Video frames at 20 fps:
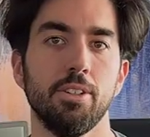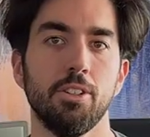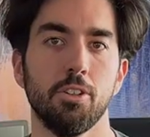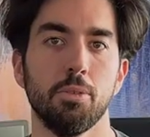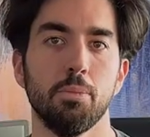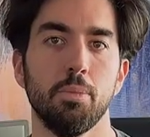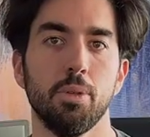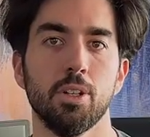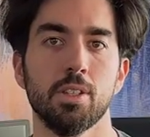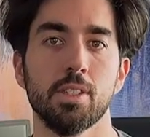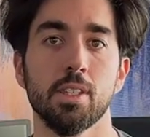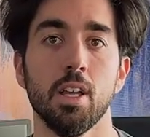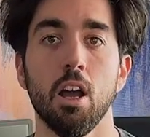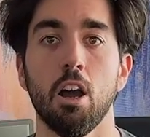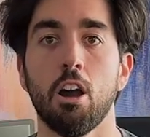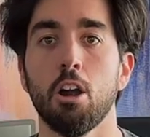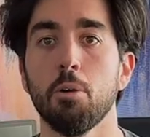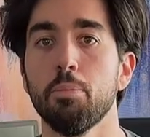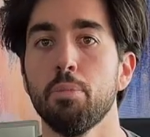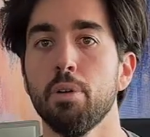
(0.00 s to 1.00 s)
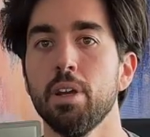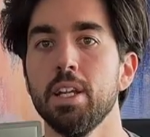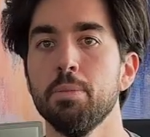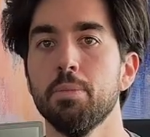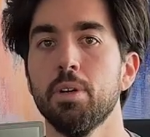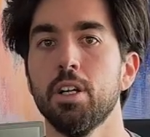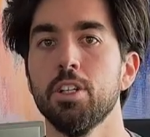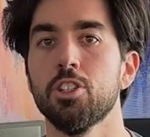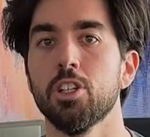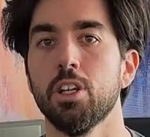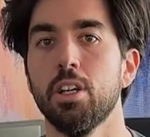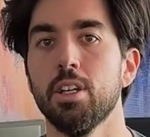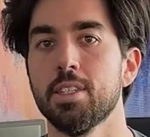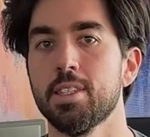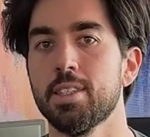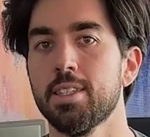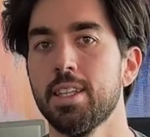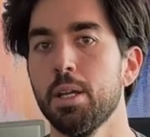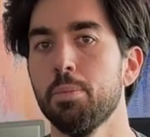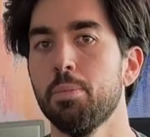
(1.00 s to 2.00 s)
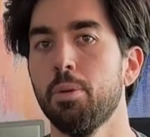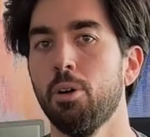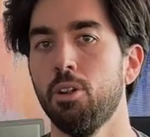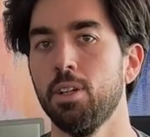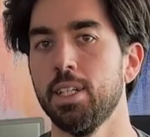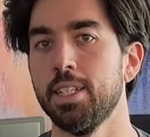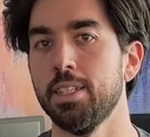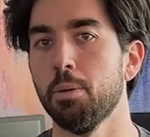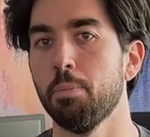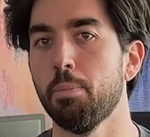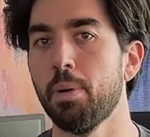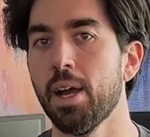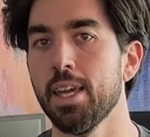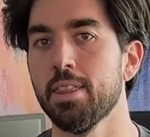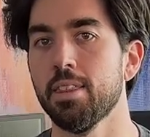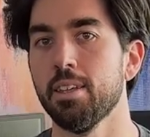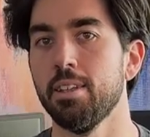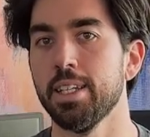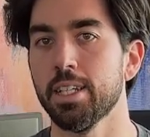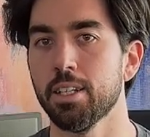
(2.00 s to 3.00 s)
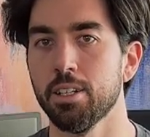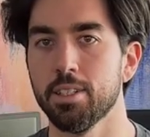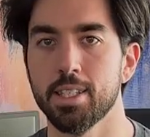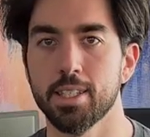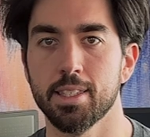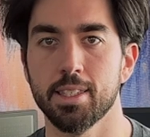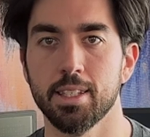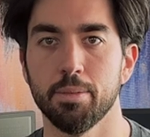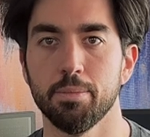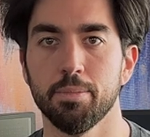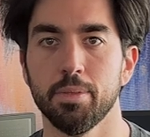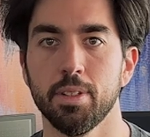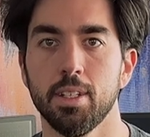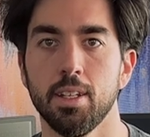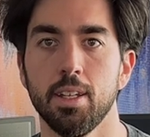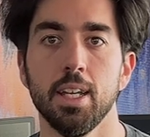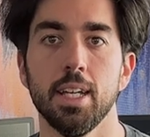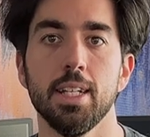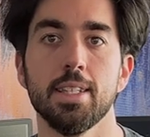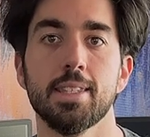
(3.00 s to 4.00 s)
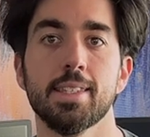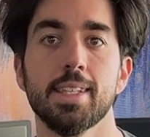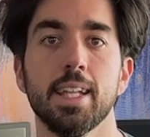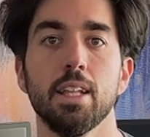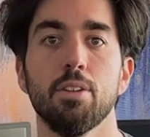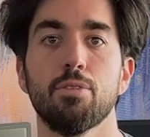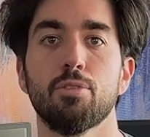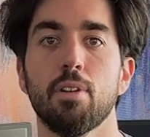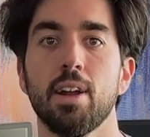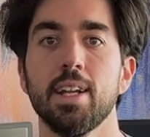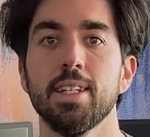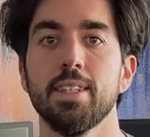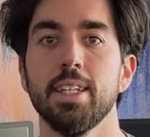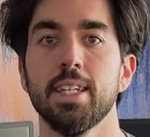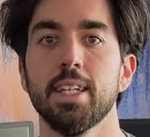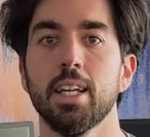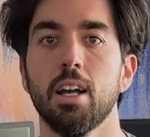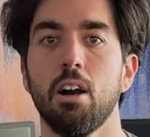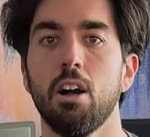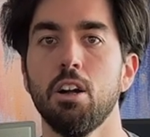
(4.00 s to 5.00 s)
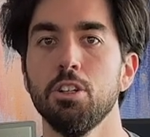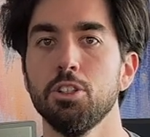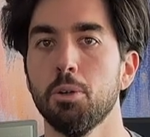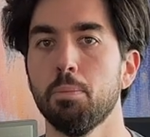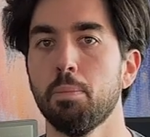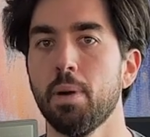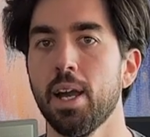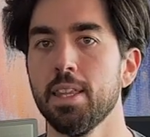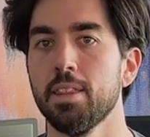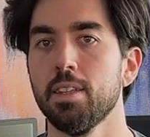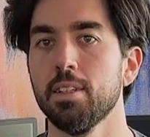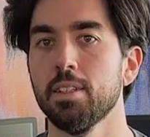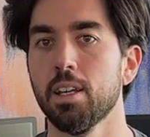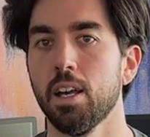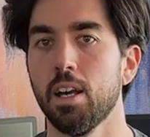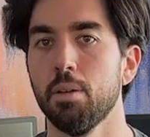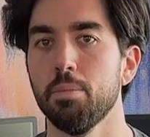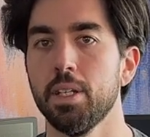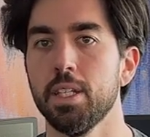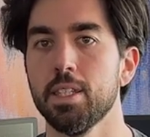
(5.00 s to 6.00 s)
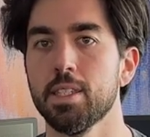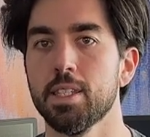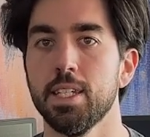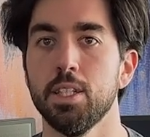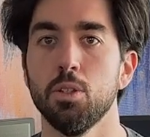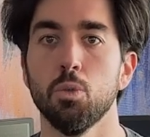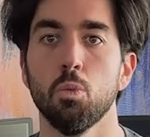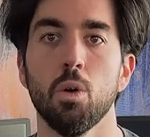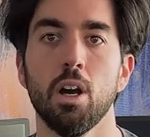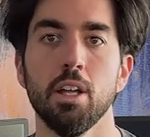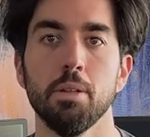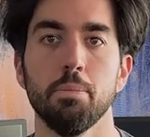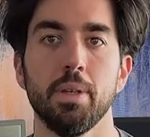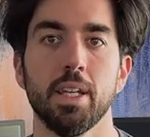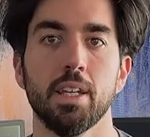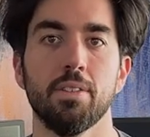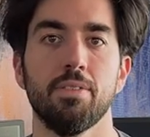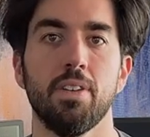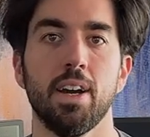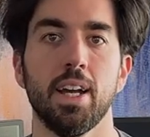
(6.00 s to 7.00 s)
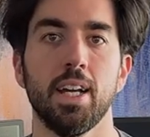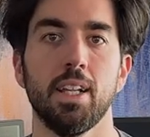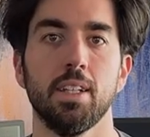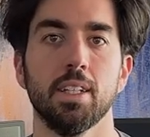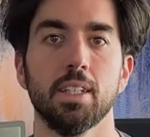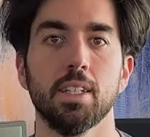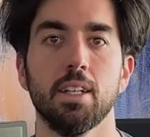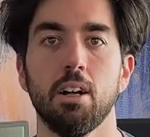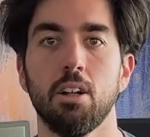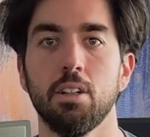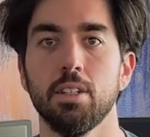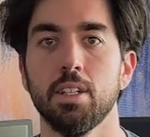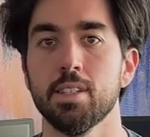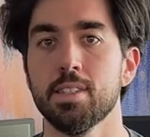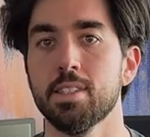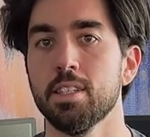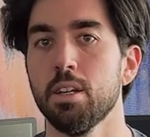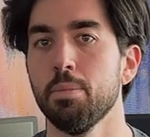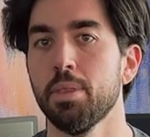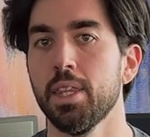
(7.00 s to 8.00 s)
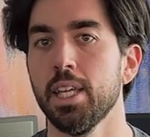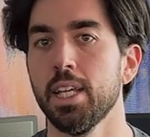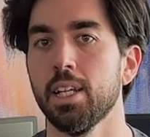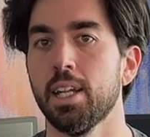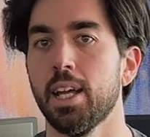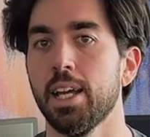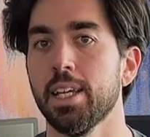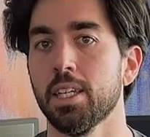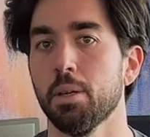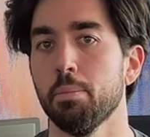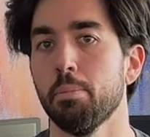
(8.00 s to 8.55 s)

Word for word: Notebooks are pretty much a staple in the Python ecosystem. Instead of writing all your Python commands in one big file called something like